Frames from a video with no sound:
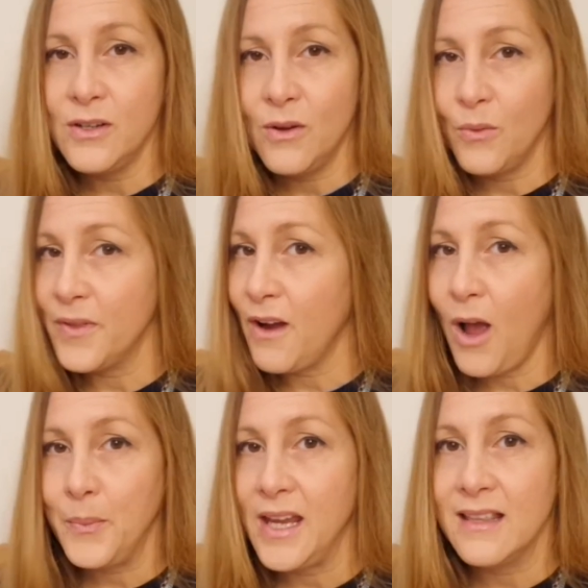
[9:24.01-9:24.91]
you know, with
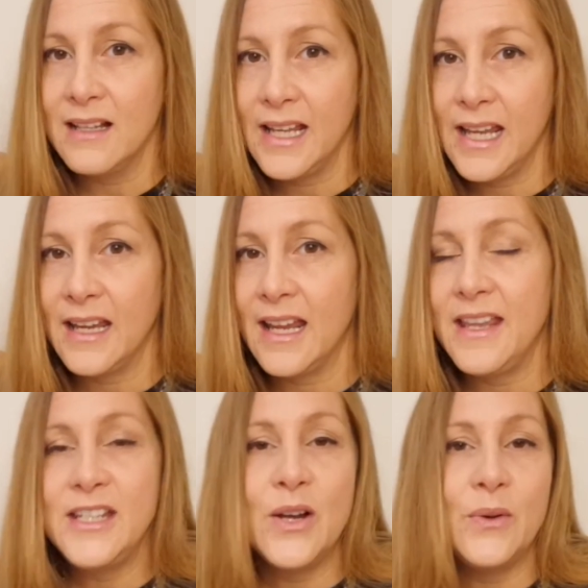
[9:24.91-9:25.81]
copying the link, and
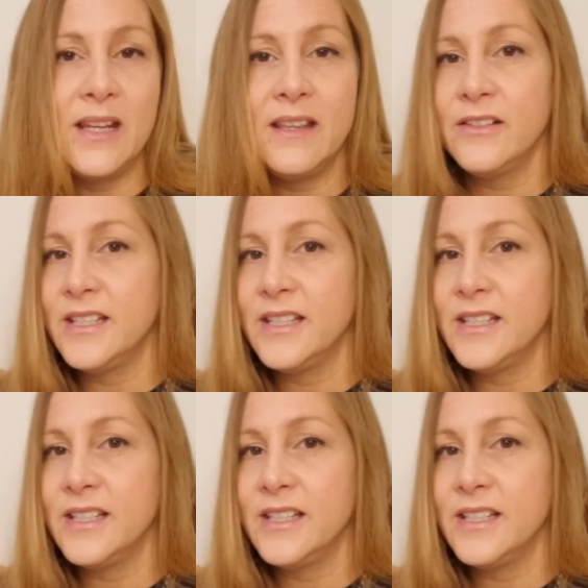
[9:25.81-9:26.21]
they don't need their